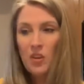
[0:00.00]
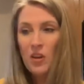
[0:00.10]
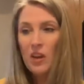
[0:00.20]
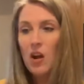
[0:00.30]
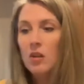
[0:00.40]

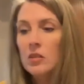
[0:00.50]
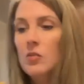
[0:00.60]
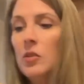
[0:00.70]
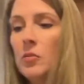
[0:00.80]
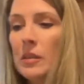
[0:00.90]
You can
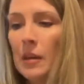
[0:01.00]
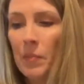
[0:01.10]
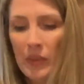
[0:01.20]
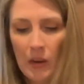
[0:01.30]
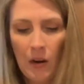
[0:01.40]
also use
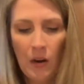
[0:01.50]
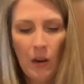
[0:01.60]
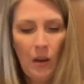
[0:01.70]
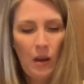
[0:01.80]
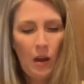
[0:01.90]

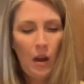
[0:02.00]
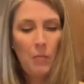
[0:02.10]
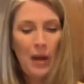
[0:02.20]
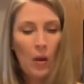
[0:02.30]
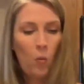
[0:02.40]
something
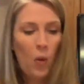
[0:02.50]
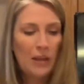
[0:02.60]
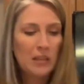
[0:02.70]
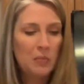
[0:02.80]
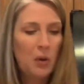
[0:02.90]
by
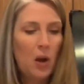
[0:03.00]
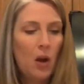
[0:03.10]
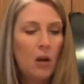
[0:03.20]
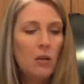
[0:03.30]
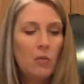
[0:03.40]

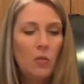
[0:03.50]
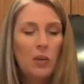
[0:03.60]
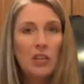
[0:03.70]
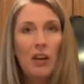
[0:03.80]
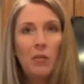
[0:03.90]
Westpaw,
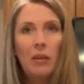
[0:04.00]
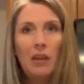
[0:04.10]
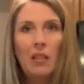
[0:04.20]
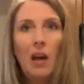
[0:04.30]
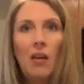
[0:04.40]
which I
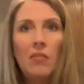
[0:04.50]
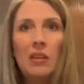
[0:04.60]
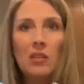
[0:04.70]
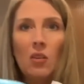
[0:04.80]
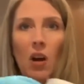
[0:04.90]
really love.
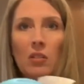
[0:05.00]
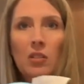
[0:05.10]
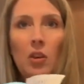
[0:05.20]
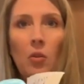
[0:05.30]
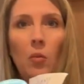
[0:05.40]
These are
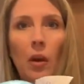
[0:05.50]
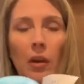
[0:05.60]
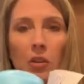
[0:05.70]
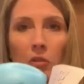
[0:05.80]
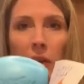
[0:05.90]
also
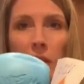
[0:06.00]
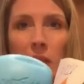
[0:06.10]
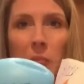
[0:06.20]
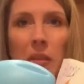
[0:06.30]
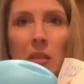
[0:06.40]
treat
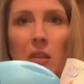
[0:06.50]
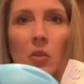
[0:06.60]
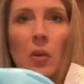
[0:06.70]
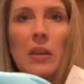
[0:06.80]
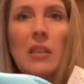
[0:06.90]
dispensing
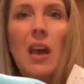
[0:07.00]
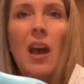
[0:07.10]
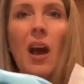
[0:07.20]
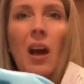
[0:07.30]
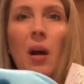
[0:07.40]
toys.
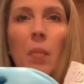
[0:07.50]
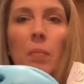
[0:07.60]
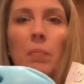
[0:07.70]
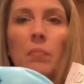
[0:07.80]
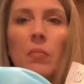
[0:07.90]

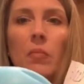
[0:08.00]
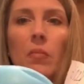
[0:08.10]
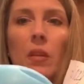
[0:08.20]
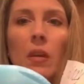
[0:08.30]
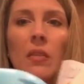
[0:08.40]

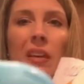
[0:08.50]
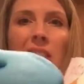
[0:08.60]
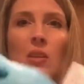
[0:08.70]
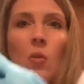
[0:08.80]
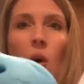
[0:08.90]

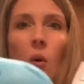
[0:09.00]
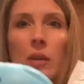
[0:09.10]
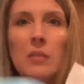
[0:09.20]
These don't hold